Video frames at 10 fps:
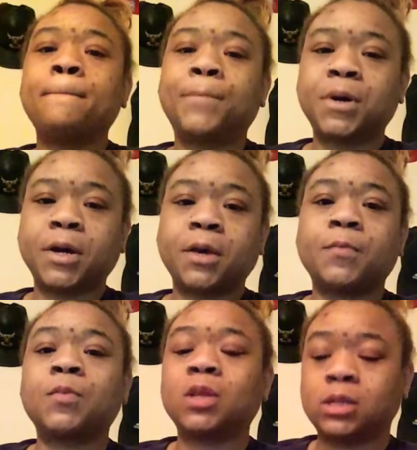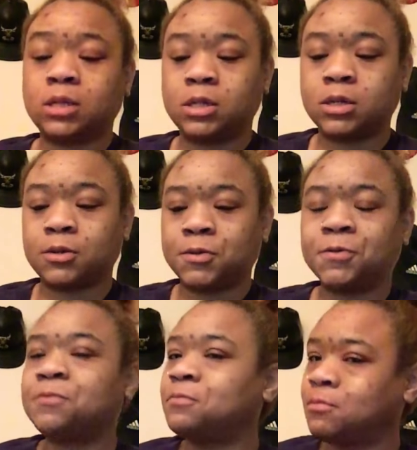But
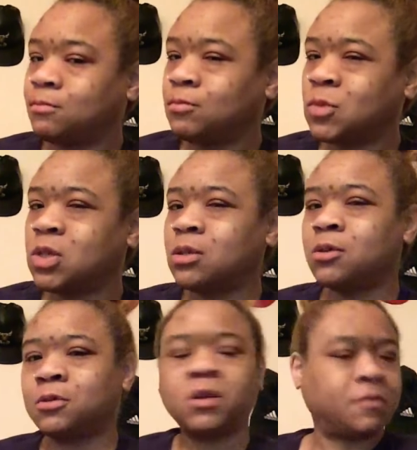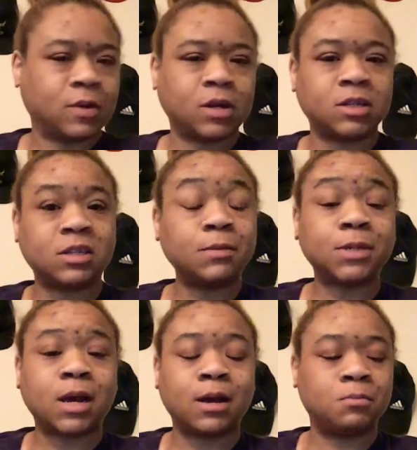still, it's a little different because
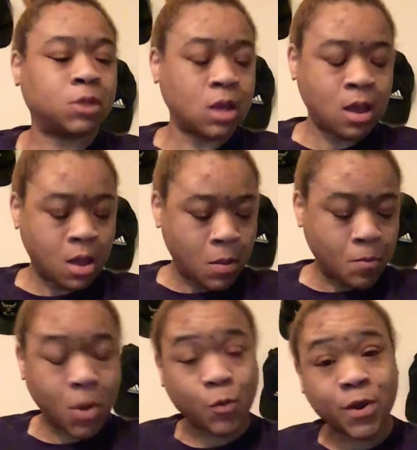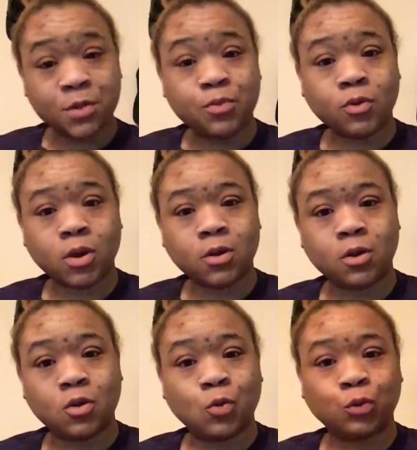sometimes my red port
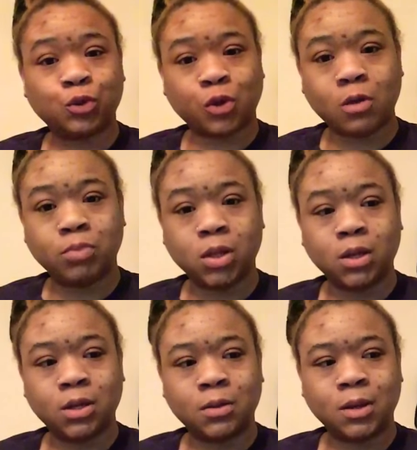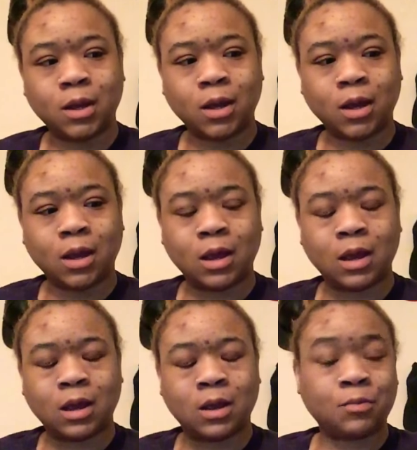will draw blood
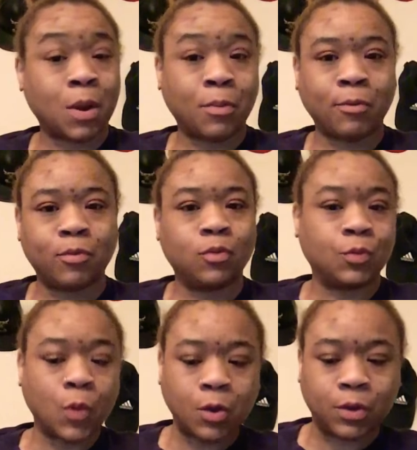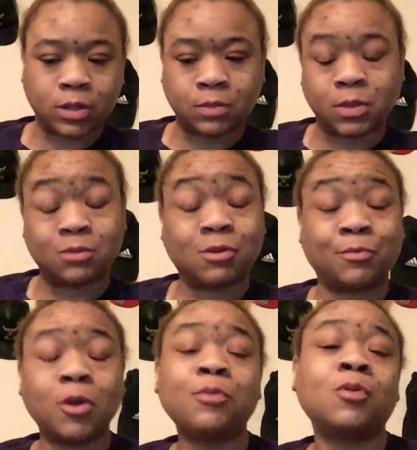and my purple one won't. And sometimes my
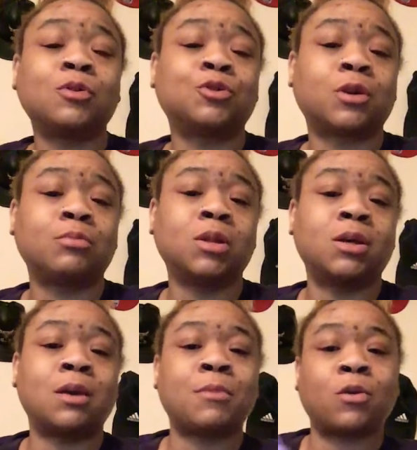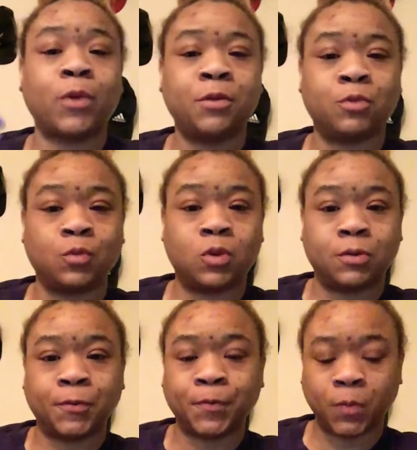purple will draw blood and my red one won't.
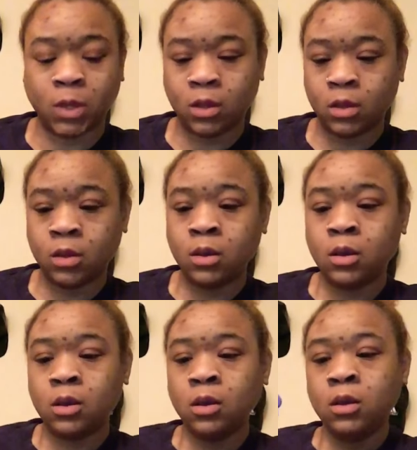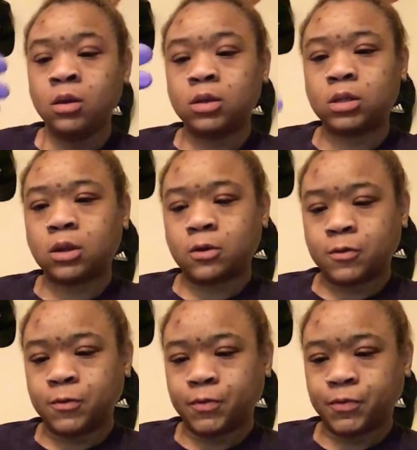So,